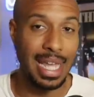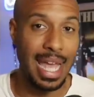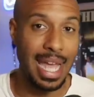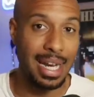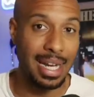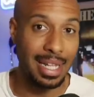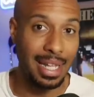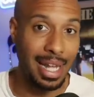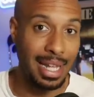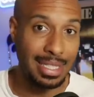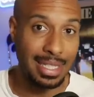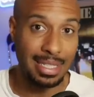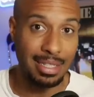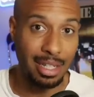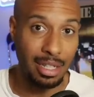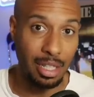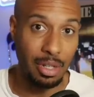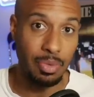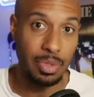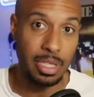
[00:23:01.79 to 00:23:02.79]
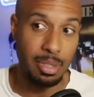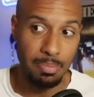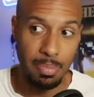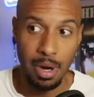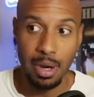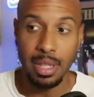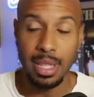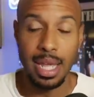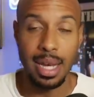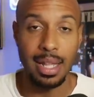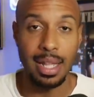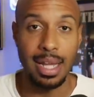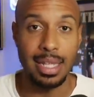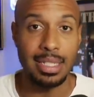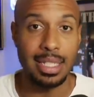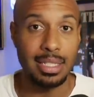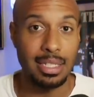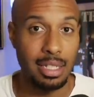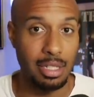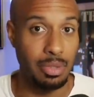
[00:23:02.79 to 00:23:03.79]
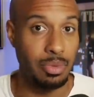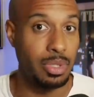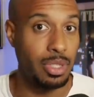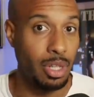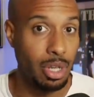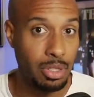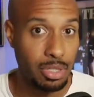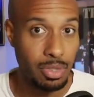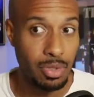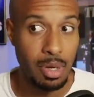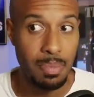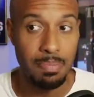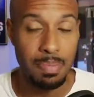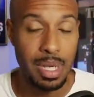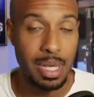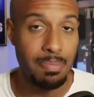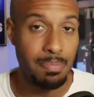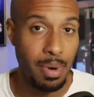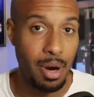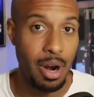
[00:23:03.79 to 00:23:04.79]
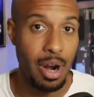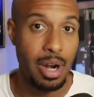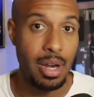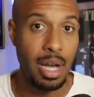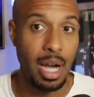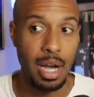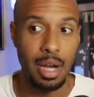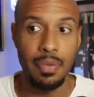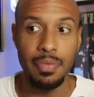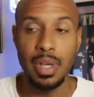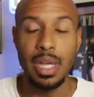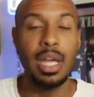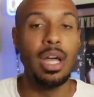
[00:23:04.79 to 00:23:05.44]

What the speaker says: And Alontae Taylor was a part of that. Alontae Taylor was also a big part of,